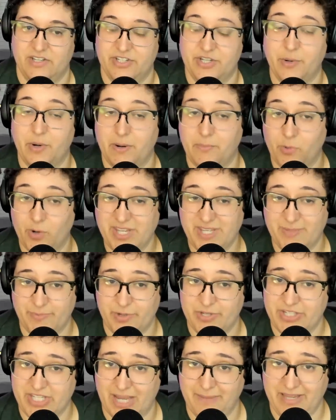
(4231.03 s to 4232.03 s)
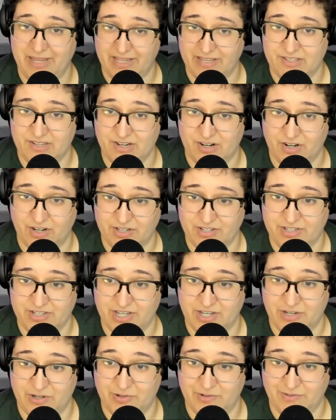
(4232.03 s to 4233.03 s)
So our moist, moist tummies are
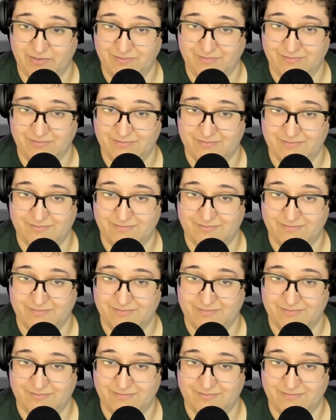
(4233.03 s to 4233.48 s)
also.